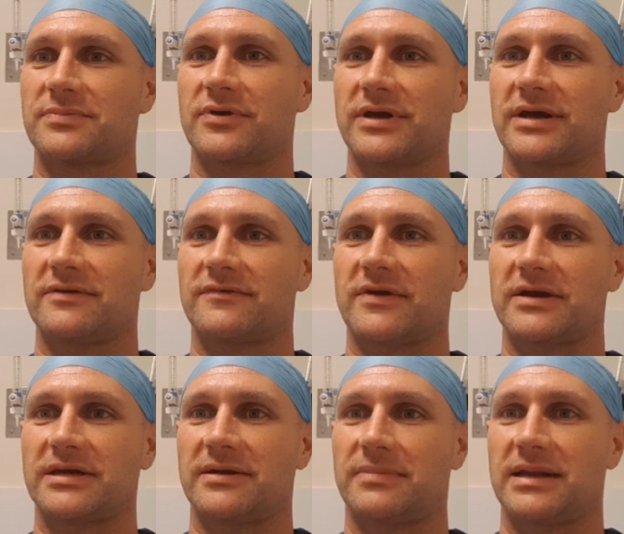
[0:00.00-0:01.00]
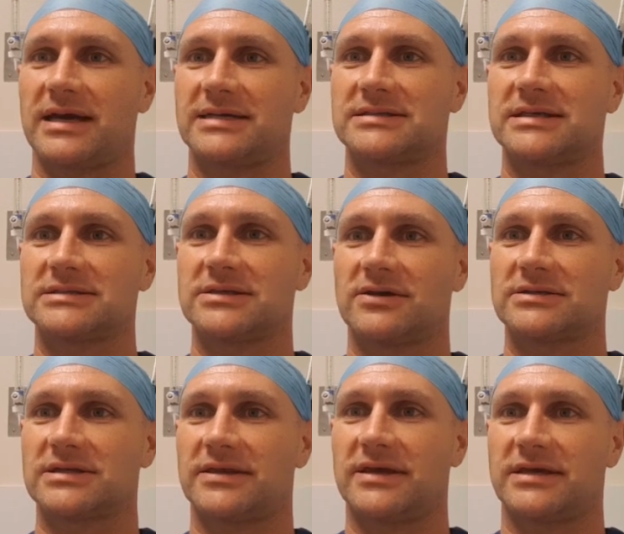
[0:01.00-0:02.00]
a pretty confronting place. There's lots
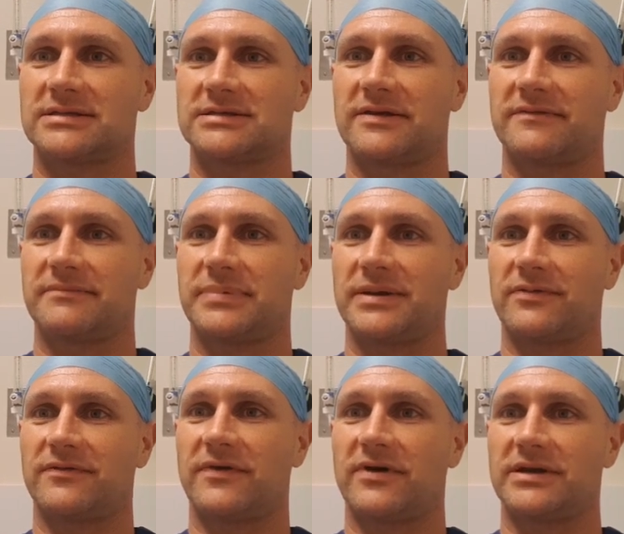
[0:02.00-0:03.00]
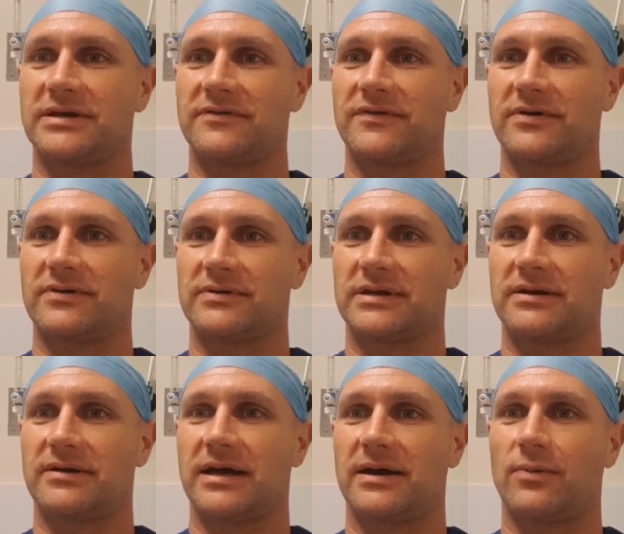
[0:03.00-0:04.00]
of things that people find difficult,
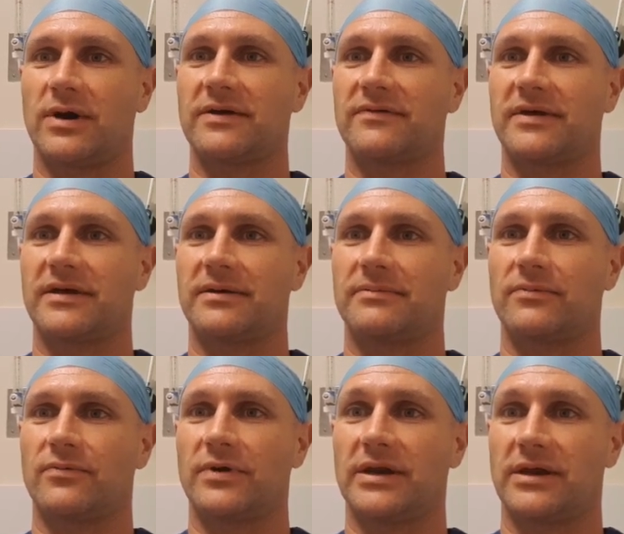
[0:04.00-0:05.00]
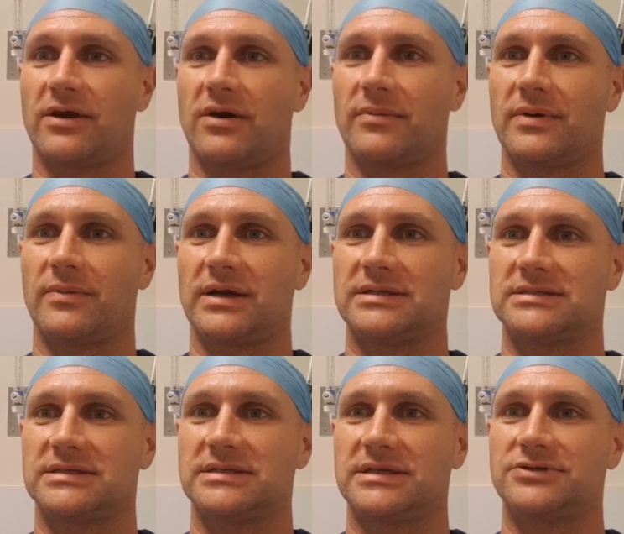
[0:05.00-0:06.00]
and one of the really common ones
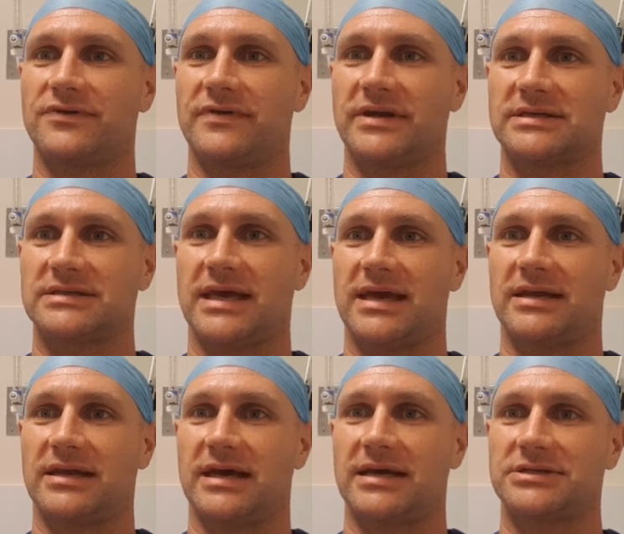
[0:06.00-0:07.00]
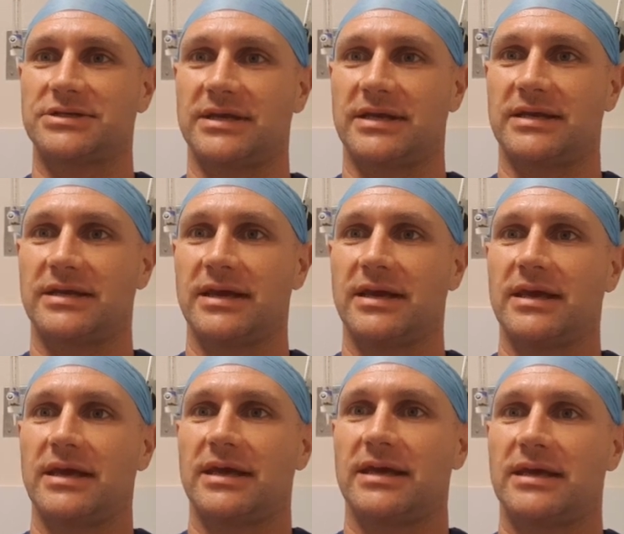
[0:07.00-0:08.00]
is intravenous cannulation, and
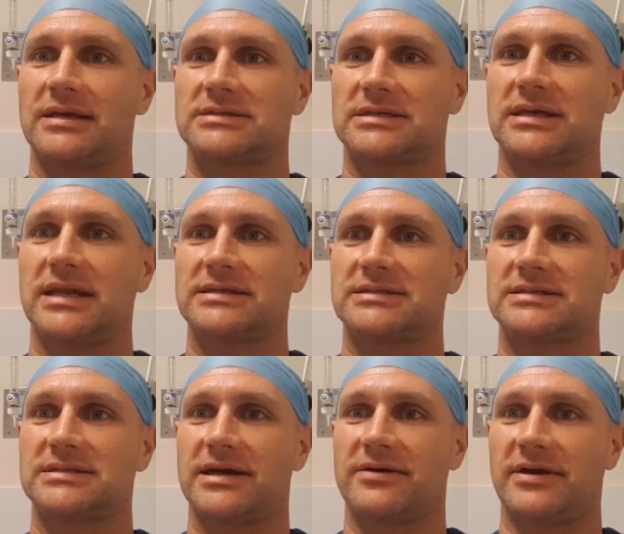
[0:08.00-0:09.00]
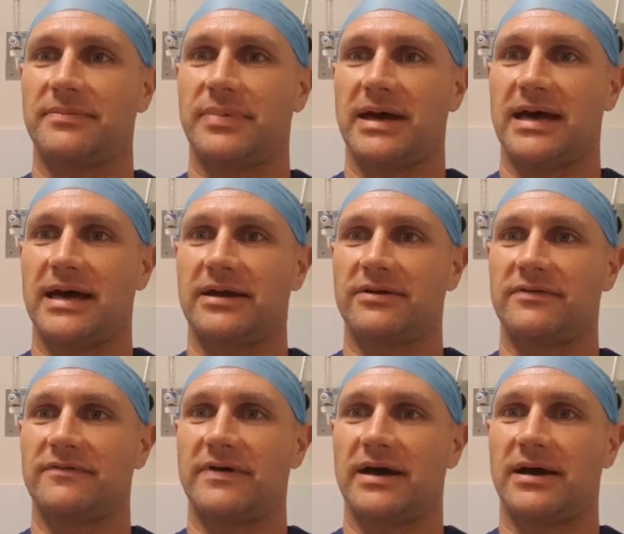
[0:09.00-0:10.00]
it's a necessary part
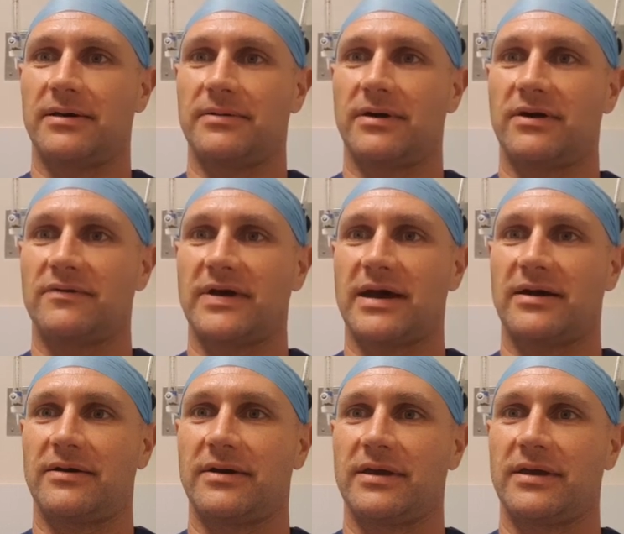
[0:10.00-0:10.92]
of our